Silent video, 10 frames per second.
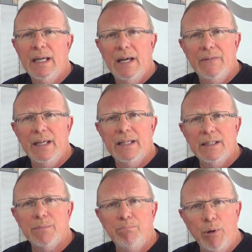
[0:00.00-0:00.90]
and then
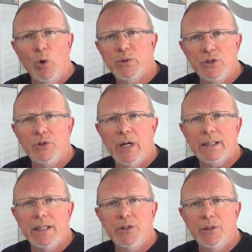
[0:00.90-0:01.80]
it's bolted
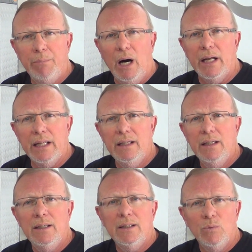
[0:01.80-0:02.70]
directly to the body,
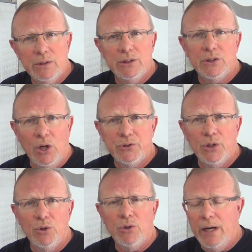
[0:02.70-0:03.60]
which is
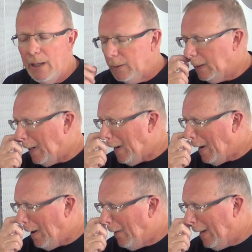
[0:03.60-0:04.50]
also ground.
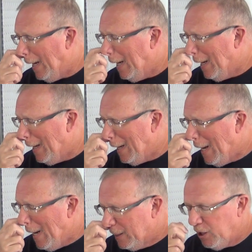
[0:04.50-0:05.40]
Okay,
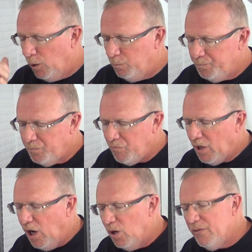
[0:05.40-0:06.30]
so
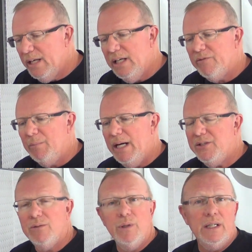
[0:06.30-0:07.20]
all of that
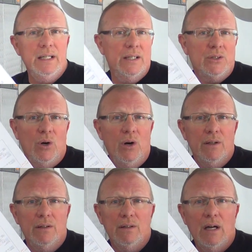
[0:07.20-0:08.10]
information really is
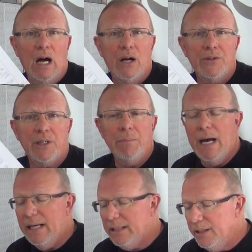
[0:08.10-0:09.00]
on our
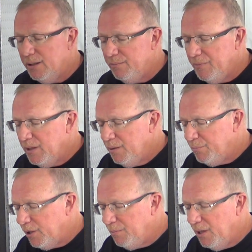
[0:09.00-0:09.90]
schematic here.
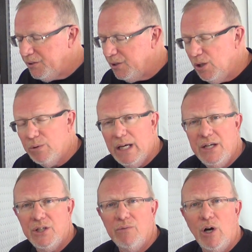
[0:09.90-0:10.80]
Pretty much the
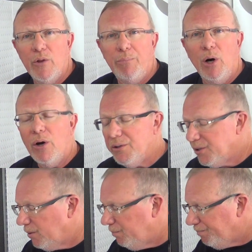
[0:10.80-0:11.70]
location of all the parts